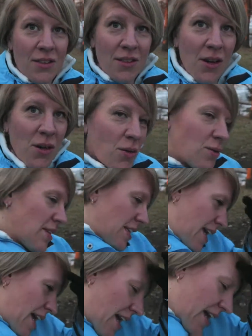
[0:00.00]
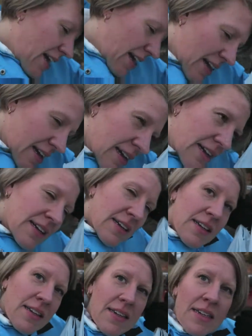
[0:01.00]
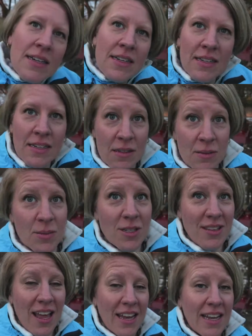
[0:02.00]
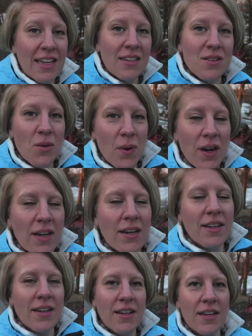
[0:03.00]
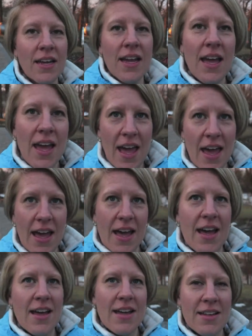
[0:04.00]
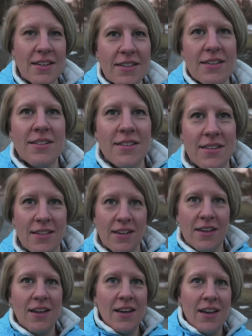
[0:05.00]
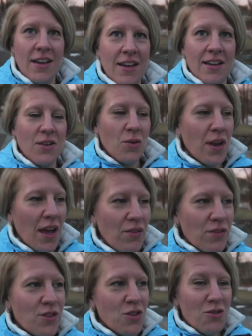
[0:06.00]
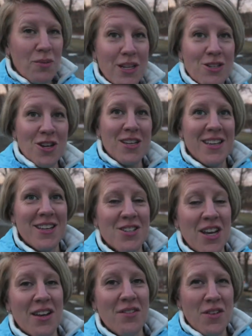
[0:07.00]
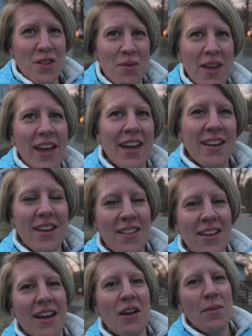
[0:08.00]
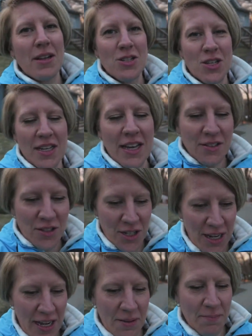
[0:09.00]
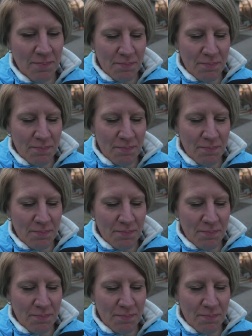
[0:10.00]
So today, we're just heading into work and don't have too much on the agenda for the weekend, I think I mentioned yesterday.